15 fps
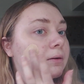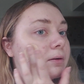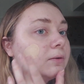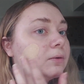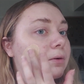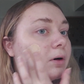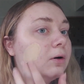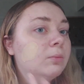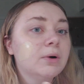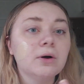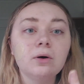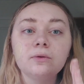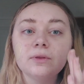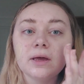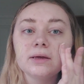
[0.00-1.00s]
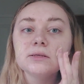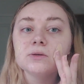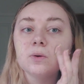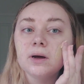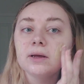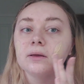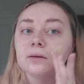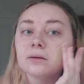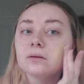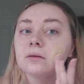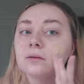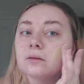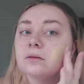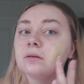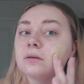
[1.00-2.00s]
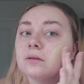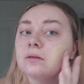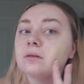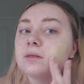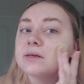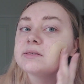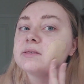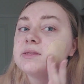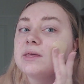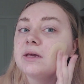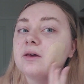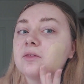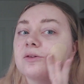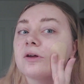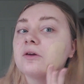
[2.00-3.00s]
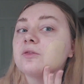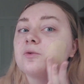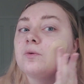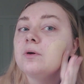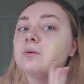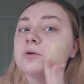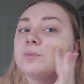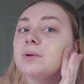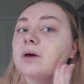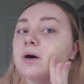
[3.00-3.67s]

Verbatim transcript: Oh, oh my god, that is quite, that's thicker than I thought it would be.